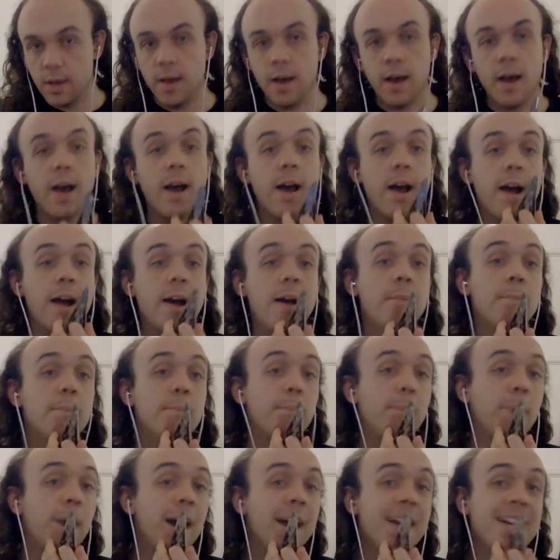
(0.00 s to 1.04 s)

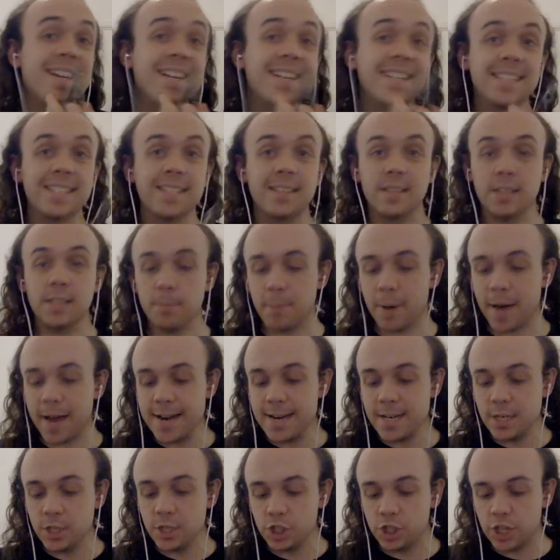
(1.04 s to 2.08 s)
Pikes. The
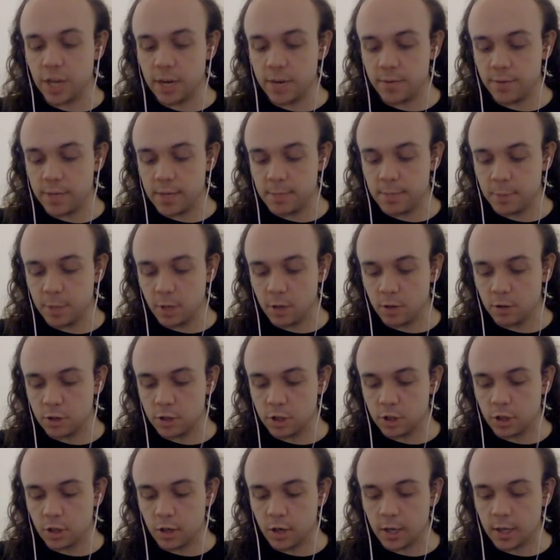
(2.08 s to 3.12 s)
pikes generally belong
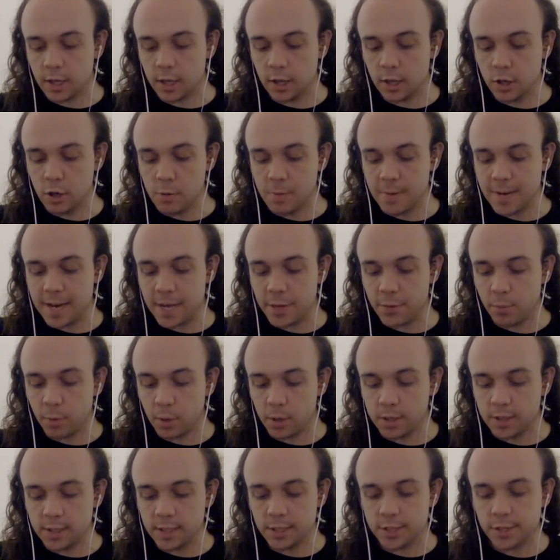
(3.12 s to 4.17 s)
to the other Lumineth
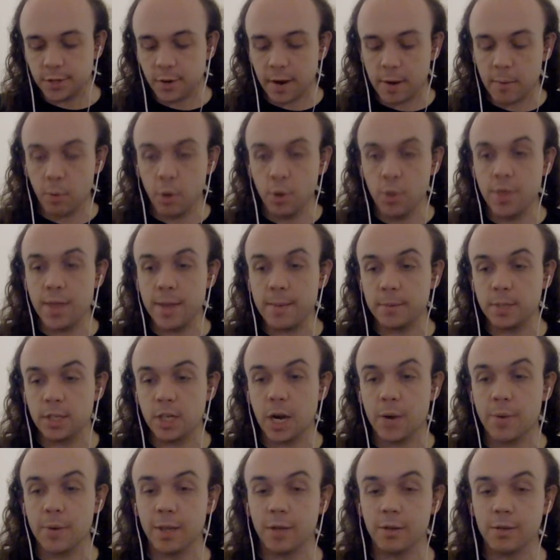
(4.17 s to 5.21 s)
ones, and so I want them to
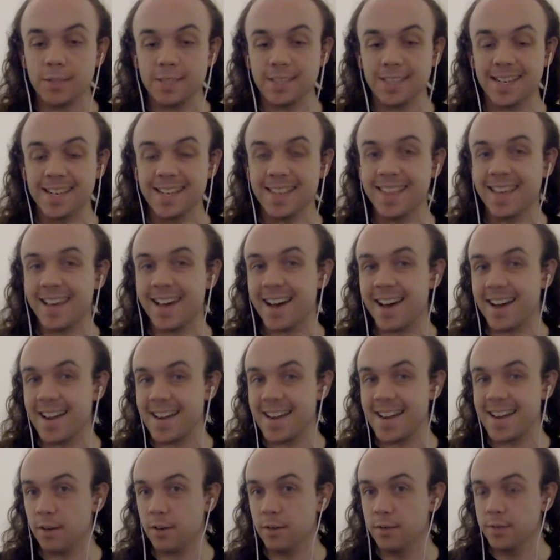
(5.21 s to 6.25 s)
go alongside the
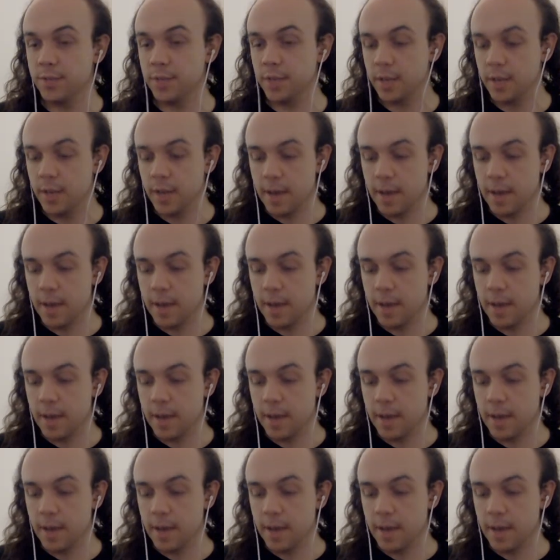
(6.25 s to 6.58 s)
High Elves,